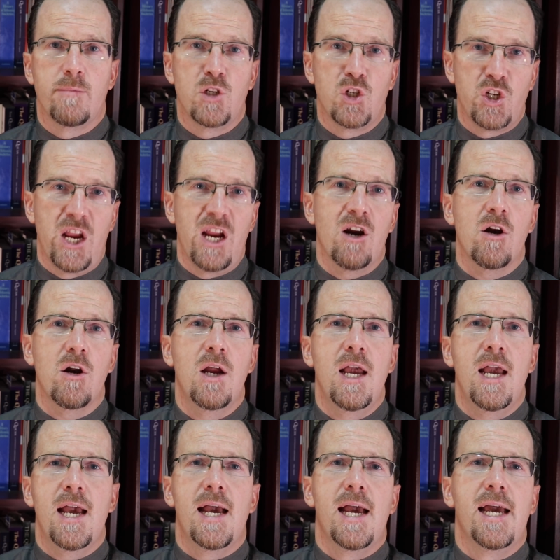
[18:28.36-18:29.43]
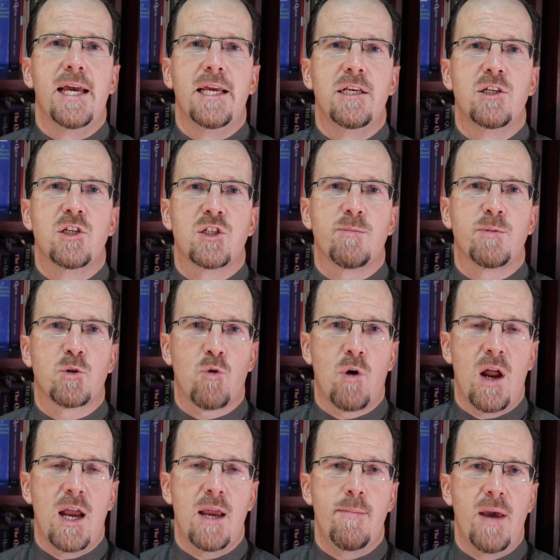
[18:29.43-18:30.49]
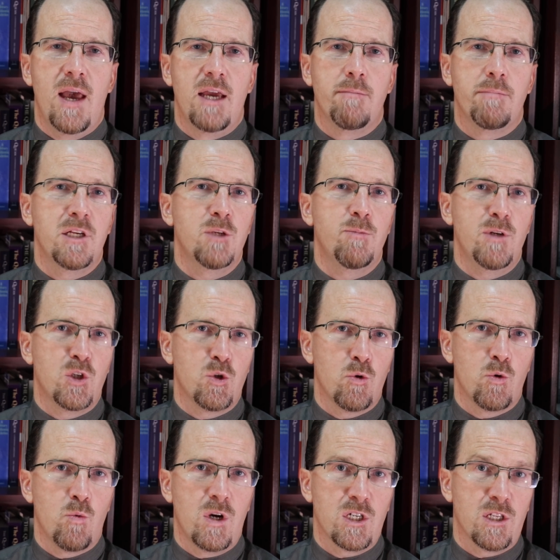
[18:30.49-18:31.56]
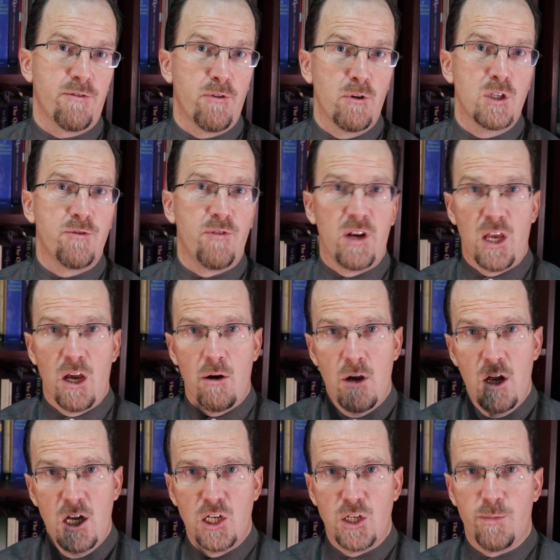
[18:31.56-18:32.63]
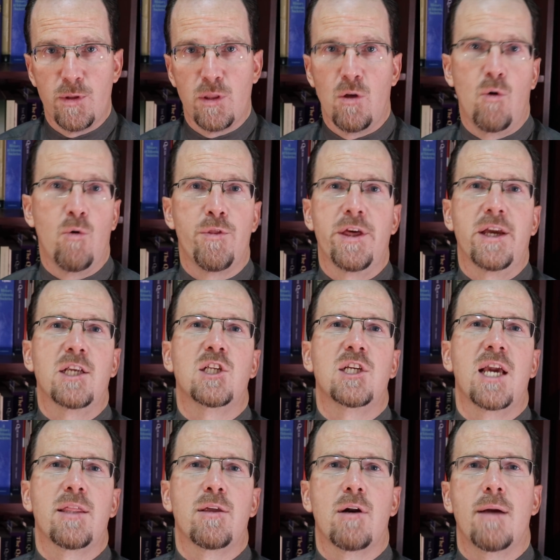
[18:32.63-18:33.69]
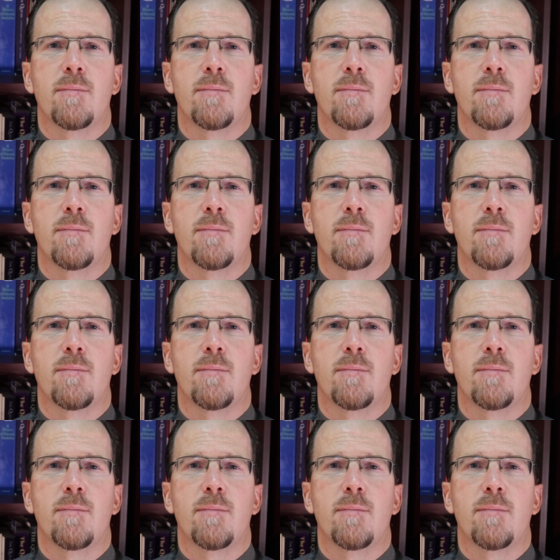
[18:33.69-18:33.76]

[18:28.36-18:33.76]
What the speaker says: share, and subscribe, and please be sure to watch the first video to put the whole thing together.